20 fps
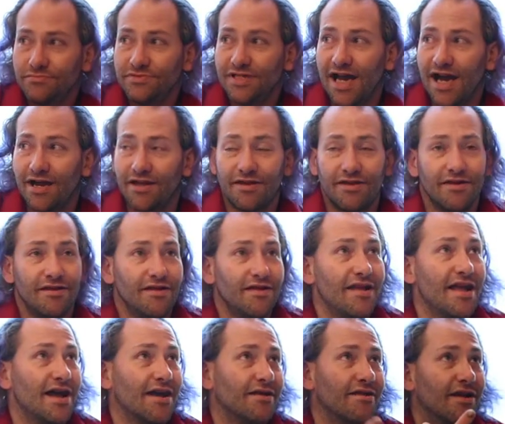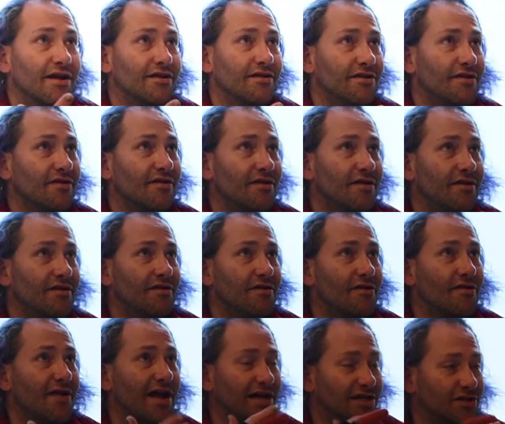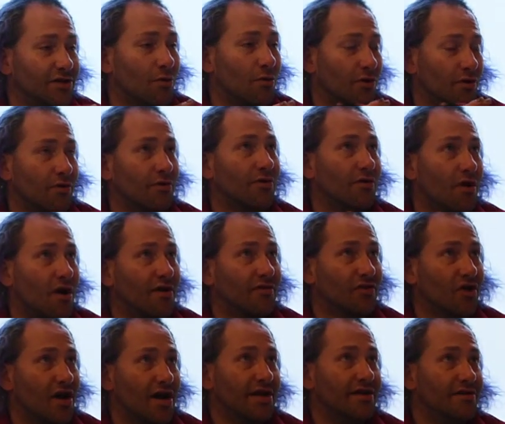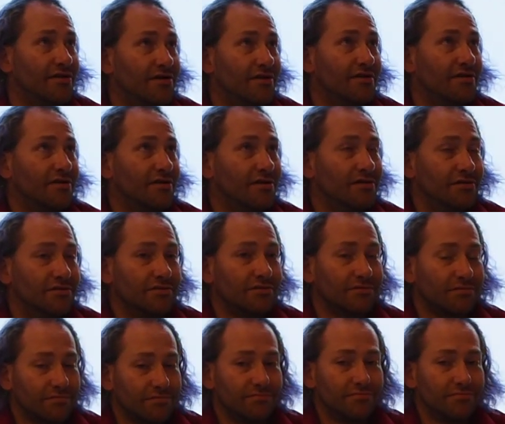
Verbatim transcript: Yeah. You, can order it fentanyl online. We actually order it online. Oh wow.